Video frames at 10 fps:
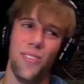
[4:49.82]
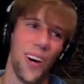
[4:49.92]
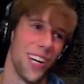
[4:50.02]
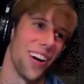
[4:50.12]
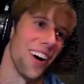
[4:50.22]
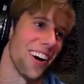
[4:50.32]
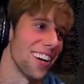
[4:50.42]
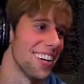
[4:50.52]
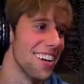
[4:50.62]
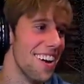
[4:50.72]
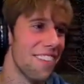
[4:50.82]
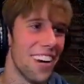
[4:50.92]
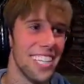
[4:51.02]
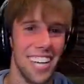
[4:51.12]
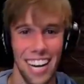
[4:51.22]
I swear to God,
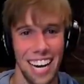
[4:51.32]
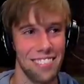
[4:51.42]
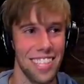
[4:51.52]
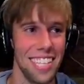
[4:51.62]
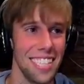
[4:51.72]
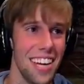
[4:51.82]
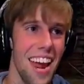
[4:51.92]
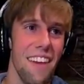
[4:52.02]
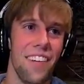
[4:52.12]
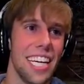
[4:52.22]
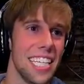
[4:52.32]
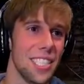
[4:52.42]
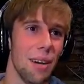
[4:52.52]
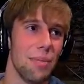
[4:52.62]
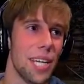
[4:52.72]
if I die after this, if I
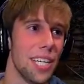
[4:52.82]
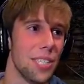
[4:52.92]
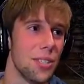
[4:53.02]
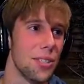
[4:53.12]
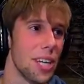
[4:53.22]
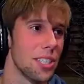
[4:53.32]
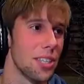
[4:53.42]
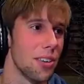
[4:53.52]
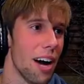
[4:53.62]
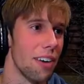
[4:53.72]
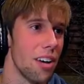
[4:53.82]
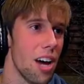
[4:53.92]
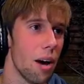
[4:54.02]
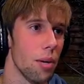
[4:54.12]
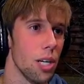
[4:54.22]
get jump scared as soon as I turn around,
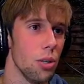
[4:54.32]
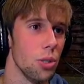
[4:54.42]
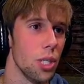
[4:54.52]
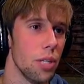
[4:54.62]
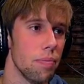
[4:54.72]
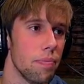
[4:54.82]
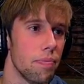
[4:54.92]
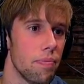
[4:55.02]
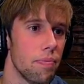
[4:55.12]
I'm gonna lose it.